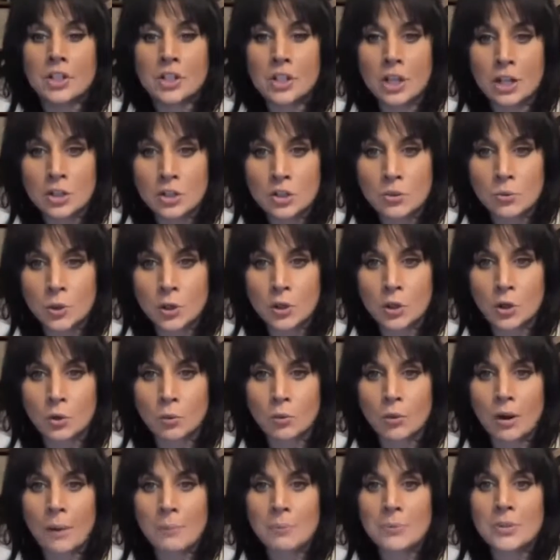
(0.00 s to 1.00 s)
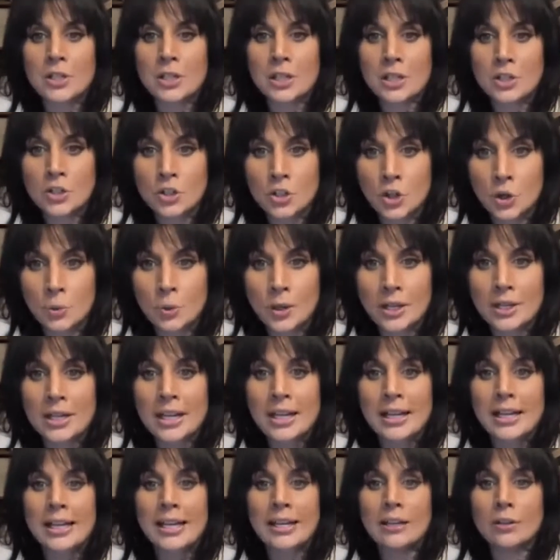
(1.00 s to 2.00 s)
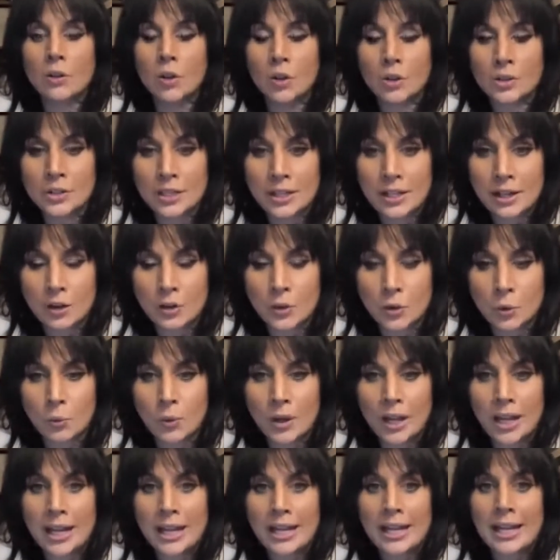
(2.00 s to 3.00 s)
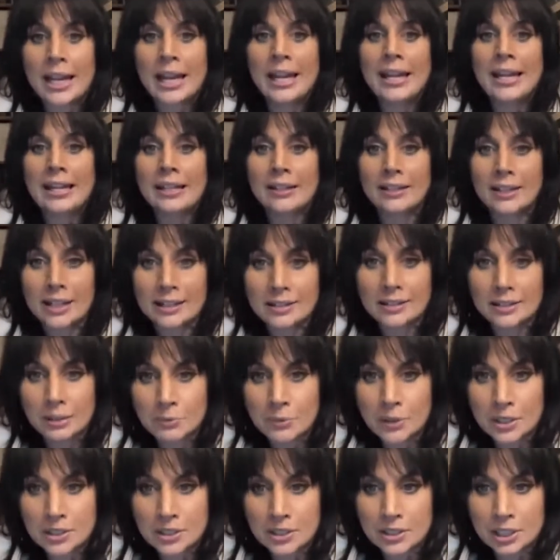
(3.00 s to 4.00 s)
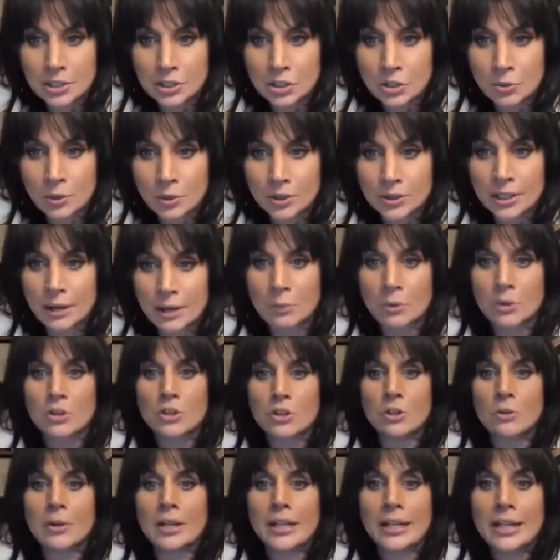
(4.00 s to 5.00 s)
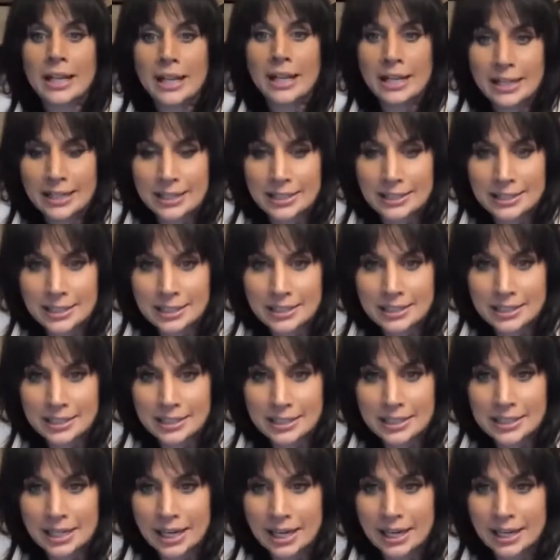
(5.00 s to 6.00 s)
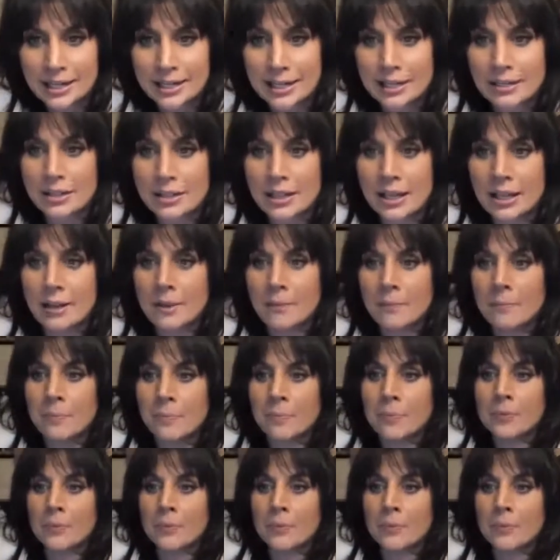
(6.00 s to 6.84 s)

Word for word: The sons were corrupt. He knew it. He looked the other way. He let them continue what they were doing. He didn't say anything.